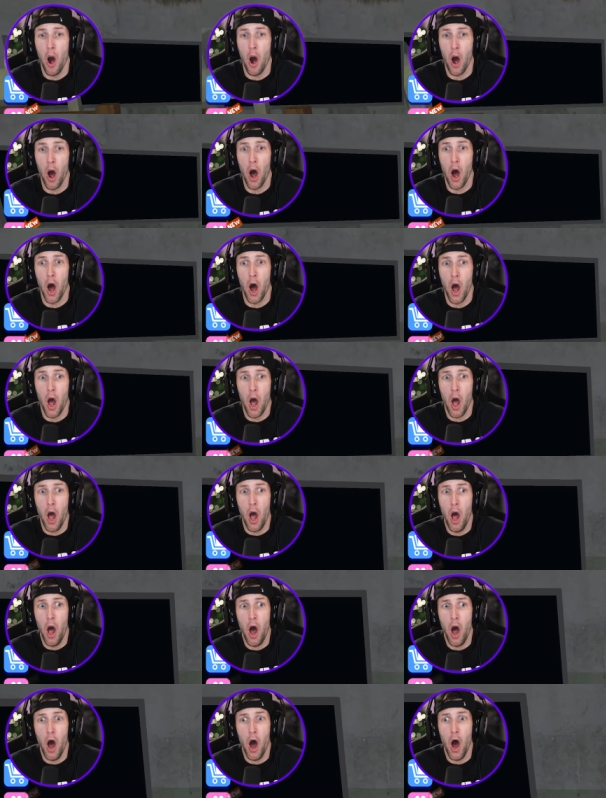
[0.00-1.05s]
Ooh!
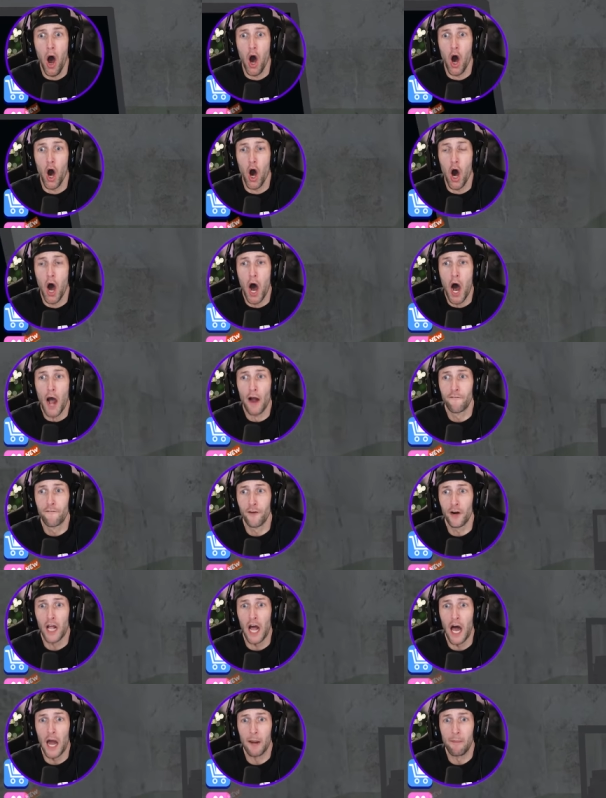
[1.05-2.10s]
I
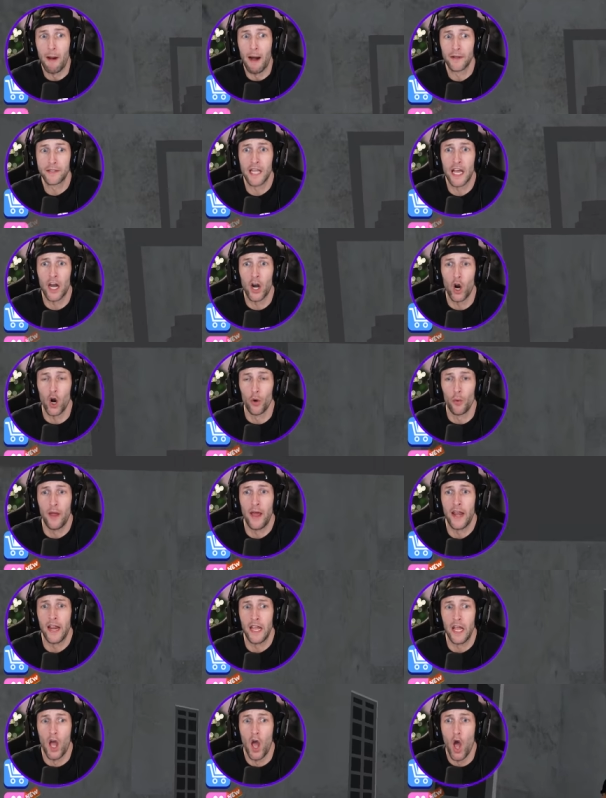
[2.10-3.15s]
forgot about that
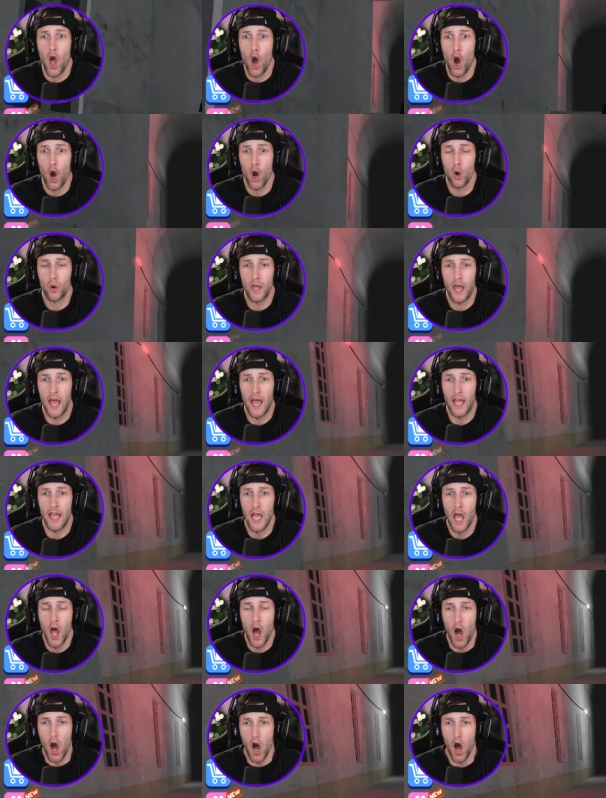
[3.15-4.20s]
already.
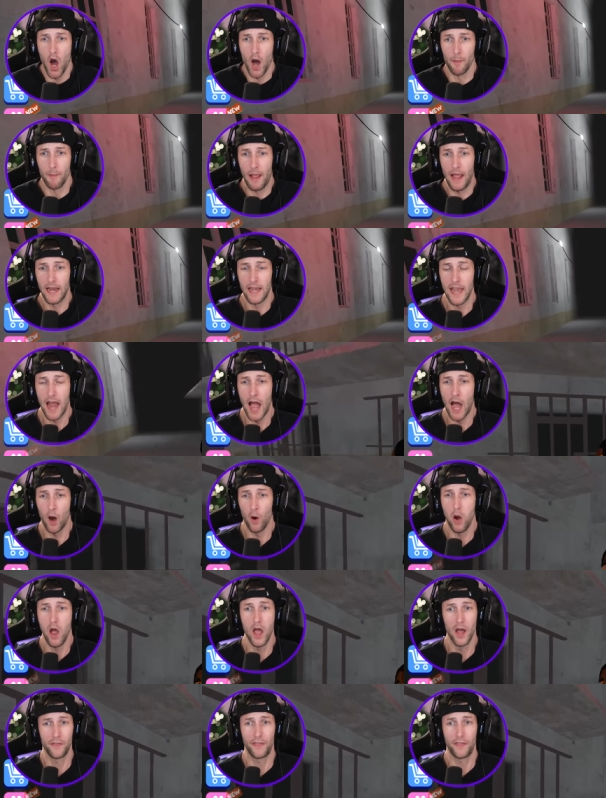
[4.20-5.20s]
Okay, um, and now,